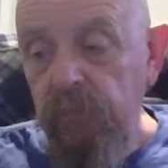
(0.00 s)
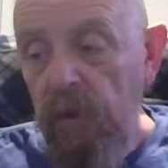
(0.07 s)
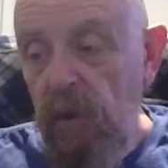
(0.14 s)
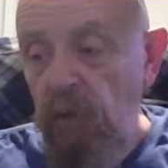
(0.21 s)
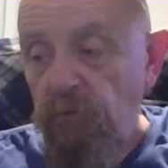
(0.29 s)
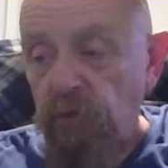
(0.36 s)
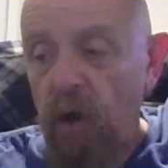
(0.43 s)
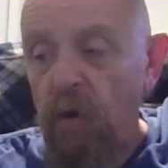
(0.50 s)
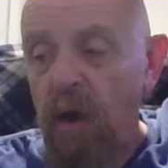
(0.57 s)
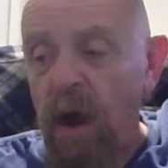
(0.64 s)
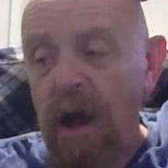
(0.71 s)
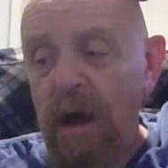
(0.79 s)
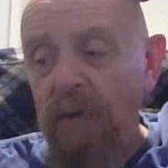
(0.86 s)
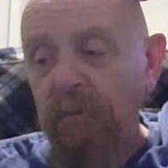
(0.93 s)
So
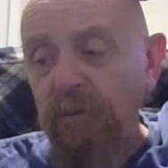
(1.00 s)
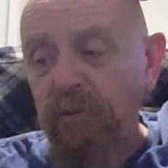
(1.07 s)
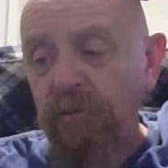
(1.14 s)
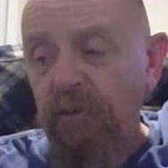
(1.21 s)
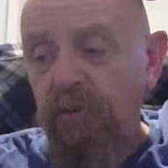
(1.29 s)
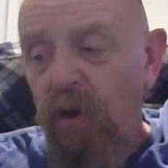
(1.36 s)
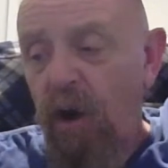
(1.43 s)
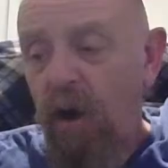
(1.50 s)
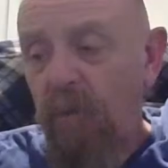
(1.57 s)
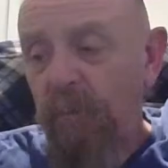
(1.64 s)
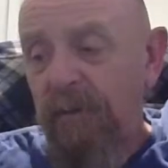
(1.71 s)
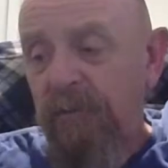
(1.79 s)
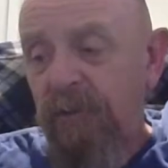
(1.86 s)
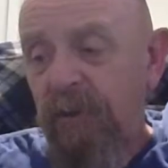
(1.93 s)
I was
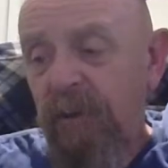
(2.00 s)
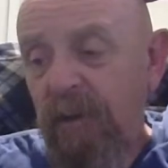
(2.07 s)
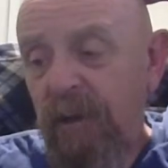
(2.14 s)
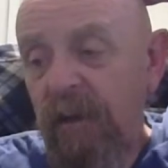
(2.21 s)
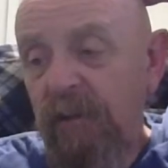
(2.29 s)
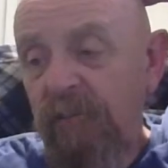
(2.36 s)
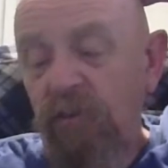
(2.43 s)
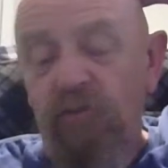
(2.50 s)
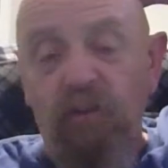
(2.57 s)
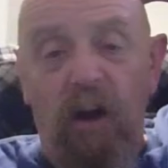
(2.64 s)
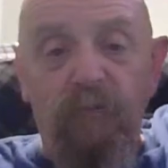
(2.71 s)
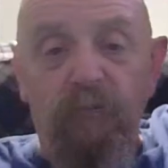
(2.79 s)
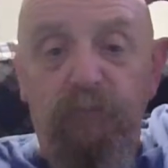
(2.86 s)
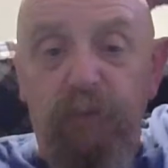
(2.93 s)
determined to
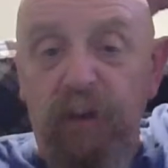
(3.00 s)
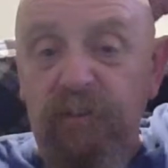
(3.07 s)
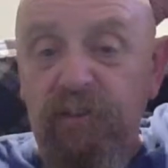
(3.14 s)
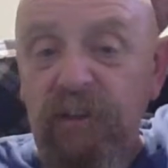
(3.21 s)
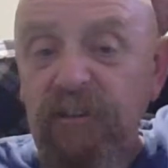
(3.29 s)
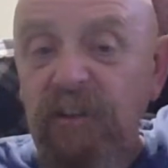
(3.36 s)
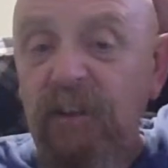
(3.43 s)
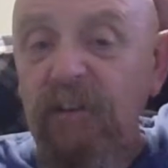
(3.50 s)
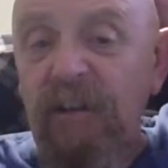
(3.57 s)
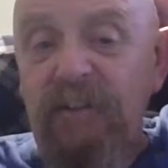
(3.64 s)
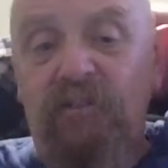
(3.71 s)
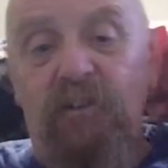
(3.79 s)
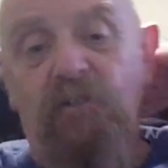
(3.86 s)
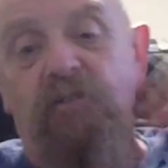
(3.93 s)
start fixing the
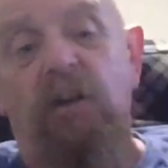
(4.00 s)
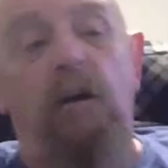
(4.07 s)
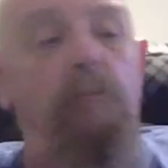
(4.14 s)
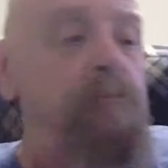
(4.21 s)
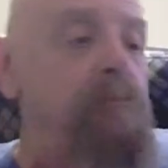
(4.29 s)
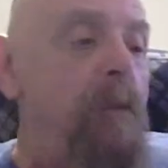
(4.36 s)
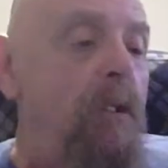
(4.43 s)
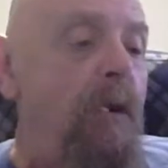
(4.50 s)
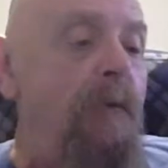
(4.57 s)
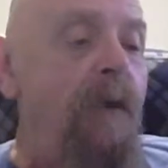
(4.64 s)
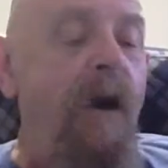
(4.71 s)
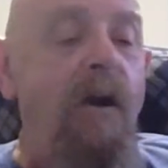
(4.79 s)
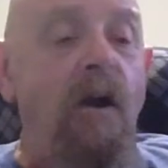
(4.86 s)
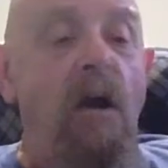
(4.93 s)
glitches.
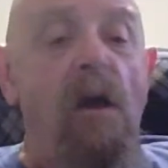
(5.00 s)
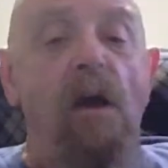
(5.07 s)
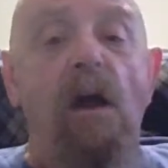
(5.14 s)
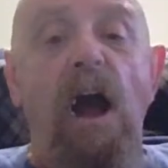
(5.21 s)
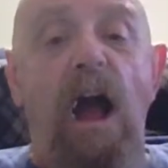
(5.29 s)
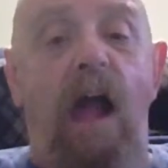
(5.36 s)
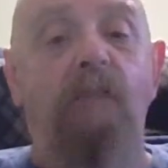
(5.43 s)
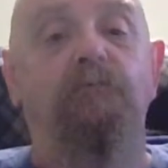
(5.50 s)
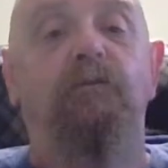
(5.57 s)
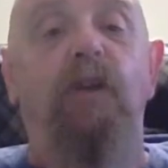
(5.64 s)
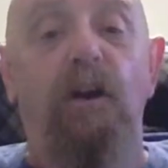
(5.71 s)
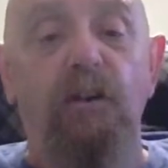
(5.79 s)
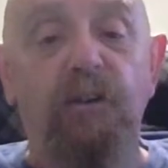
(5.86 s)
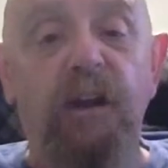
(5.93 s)
I've
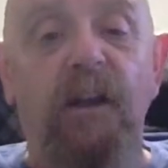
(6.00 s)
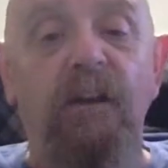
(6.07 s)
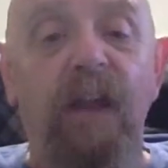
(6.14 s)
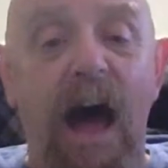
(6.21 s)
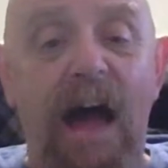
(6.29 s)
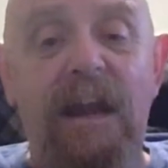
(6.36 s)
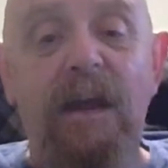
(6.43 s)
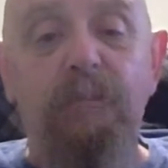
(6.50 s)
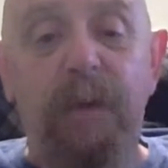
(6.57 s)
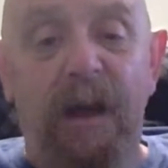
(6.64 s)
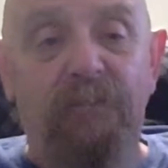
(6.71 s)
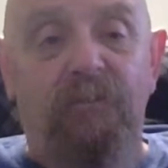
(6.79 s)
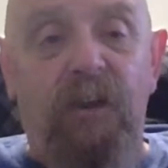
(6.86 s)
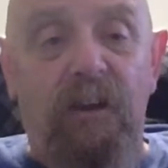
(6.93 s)
learned a lot
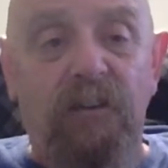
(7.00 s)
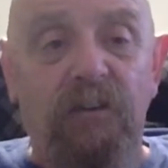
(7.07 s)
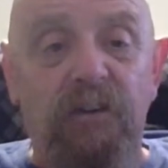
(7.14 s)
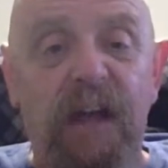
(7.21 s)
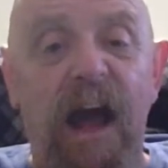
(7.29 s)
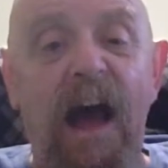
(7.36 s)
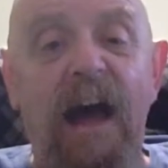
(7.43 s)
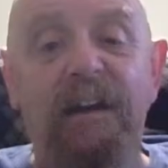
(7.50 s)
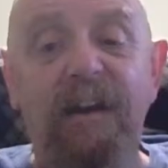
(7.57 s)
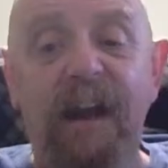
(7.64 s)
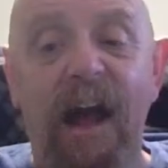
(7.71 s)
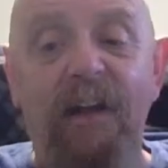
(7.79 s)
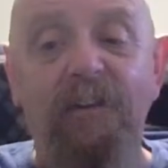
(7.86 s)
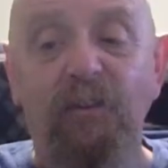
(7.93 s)
about tinkercad
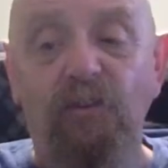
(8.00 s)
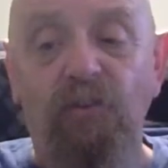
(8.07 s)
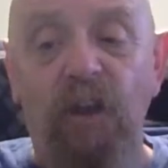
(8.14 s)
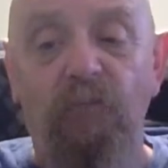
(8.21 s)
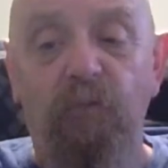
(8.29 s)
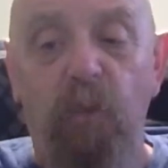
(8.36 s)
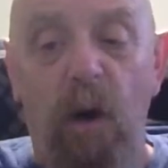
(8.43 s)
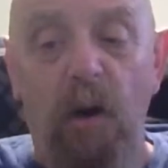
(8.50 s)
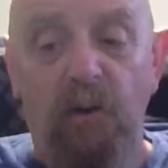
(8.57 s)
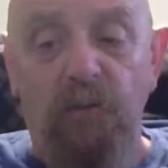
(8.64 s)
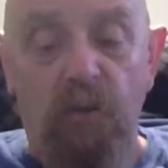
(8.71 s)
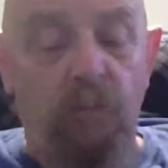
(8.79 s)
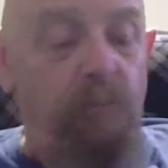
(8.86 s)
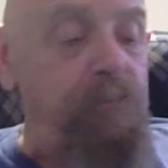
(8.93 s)
and how this stuff works.